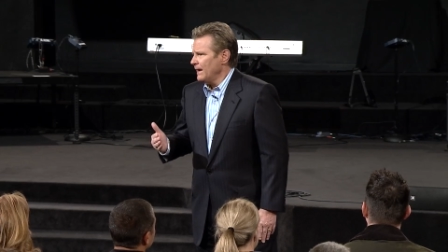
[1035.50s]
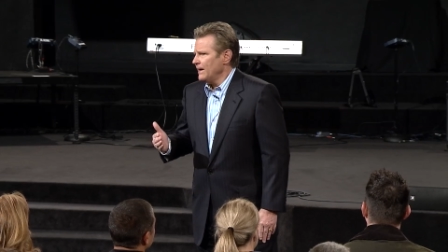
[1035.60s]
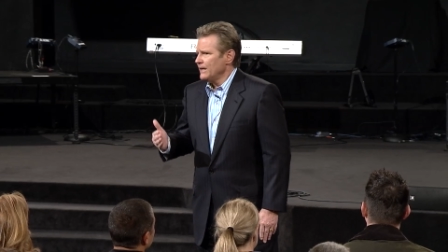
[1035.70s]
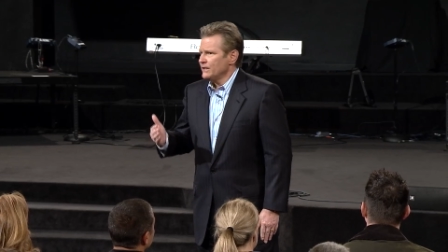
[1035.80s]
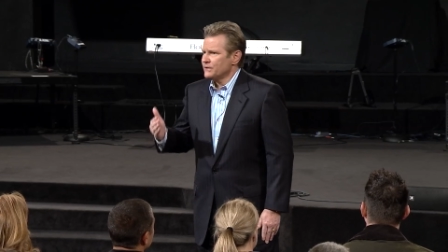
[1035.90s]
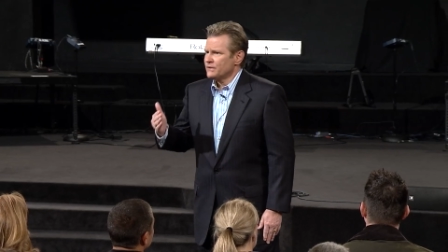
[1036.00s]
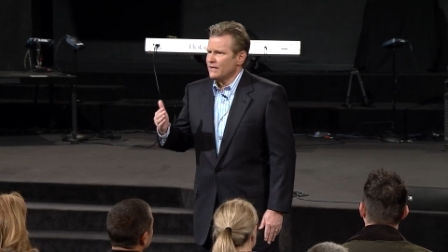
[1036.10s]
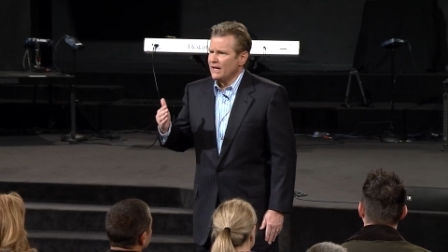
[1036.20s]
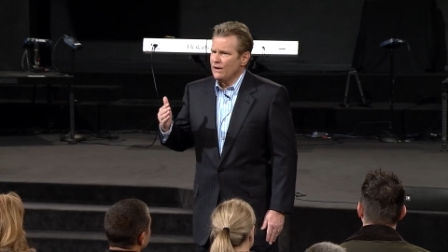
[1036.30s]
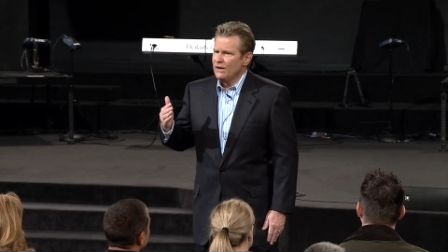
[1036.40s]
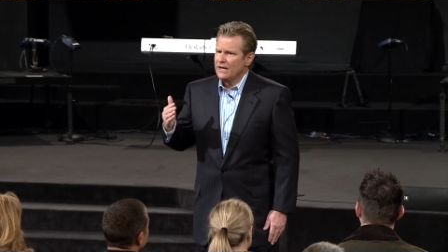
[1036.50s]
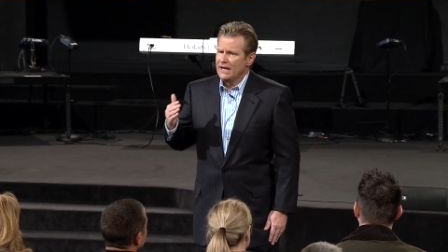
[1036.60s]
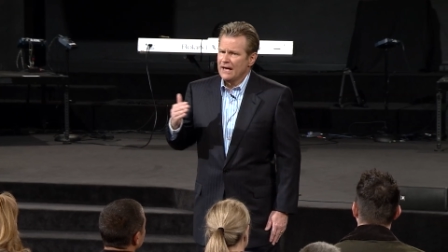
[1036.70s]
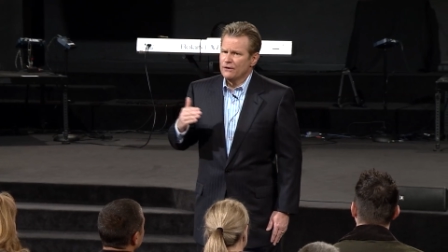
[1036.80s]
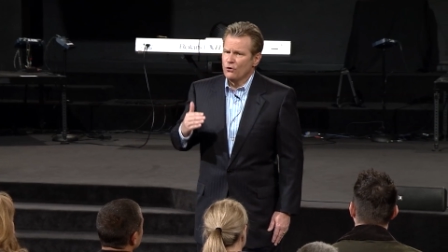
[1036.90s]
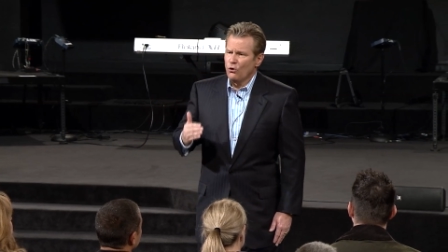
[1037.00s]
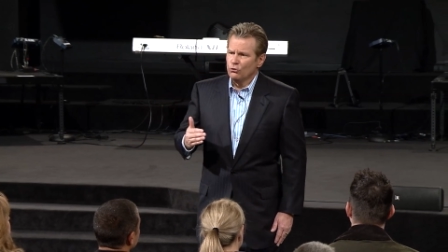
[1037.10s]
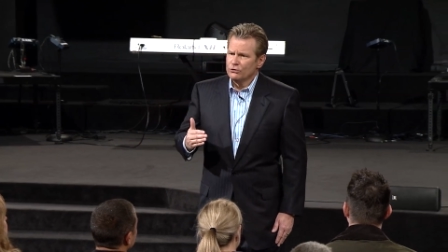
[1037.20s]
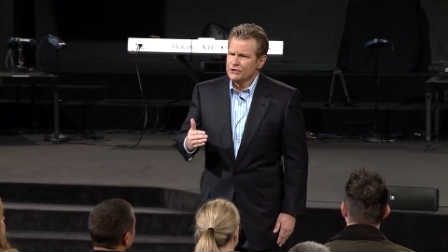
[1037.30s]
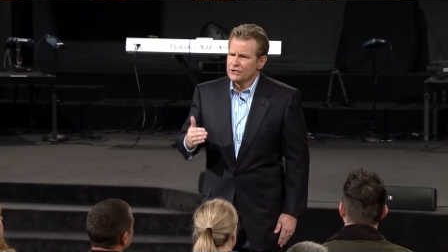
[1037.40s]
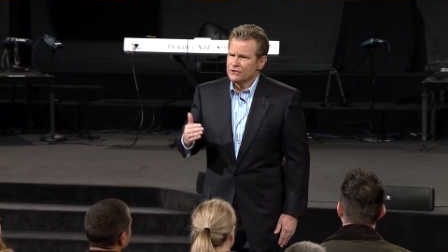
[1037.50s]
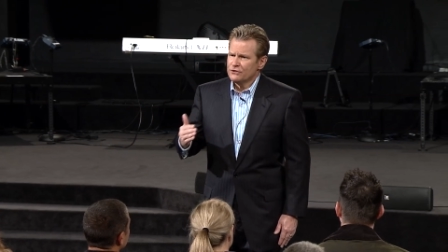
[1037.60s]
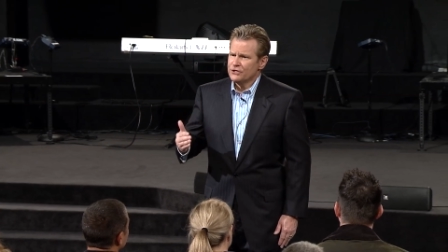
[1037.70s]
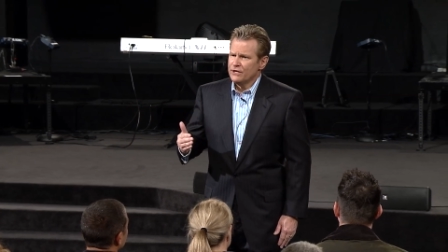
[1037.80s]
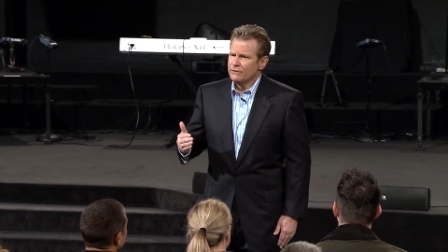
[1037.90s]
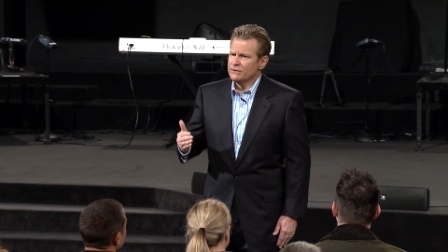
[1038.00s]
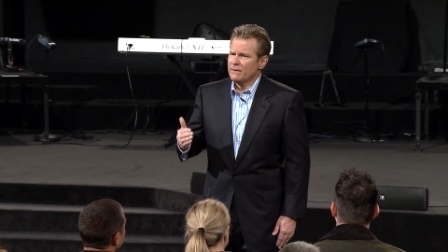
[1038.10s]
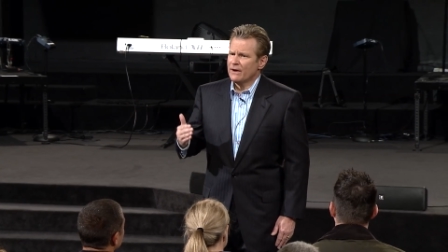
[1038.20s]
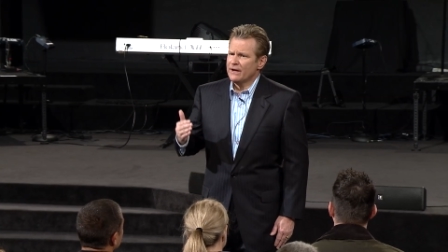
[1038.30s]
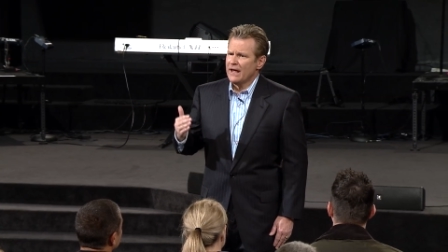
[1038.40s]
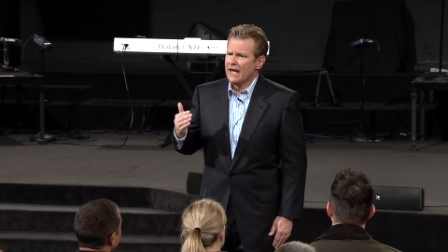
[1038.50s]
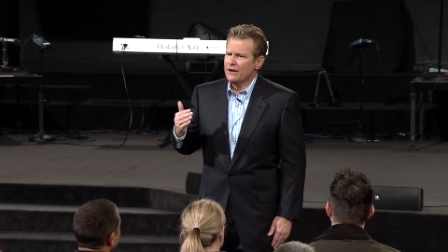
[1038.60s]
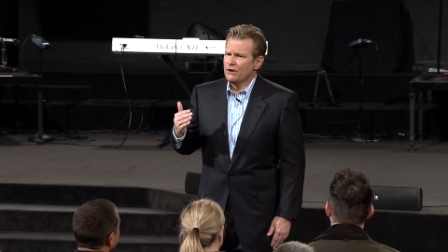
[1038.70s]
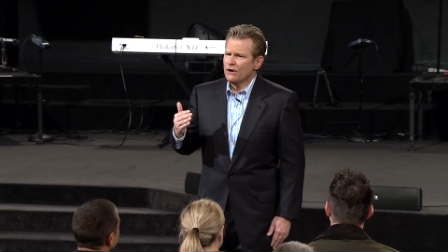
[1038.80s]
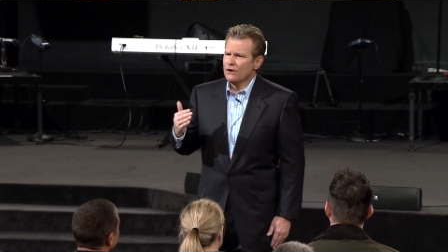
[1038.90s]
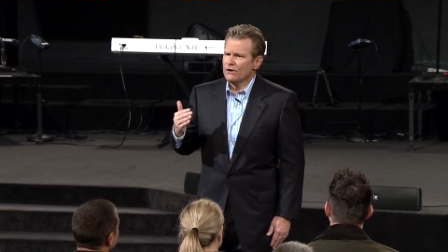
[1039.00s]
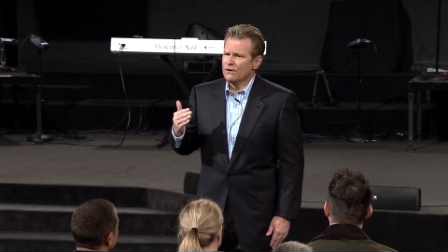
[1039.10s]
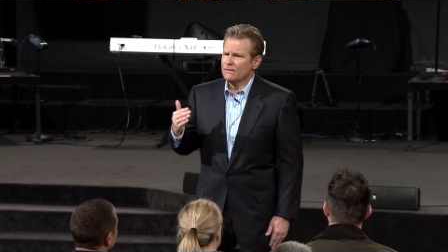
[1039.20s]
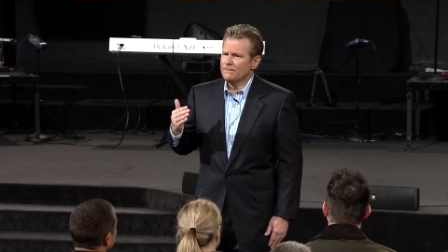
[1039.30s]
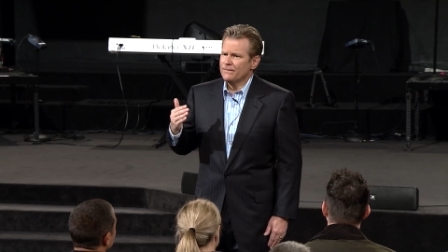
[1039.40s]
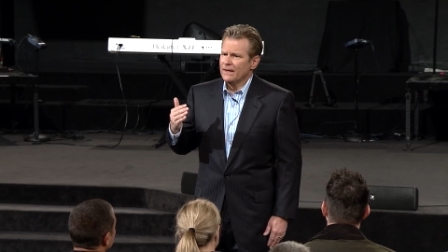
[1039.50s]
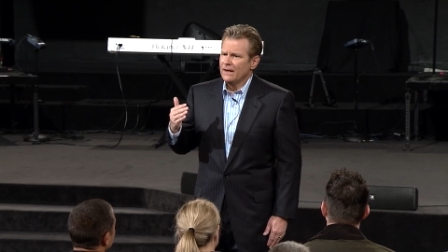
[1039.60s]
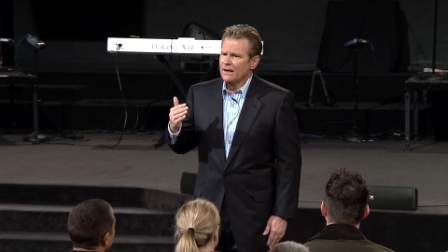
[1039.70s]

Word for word: his, he, he had an older sister, she was married, and her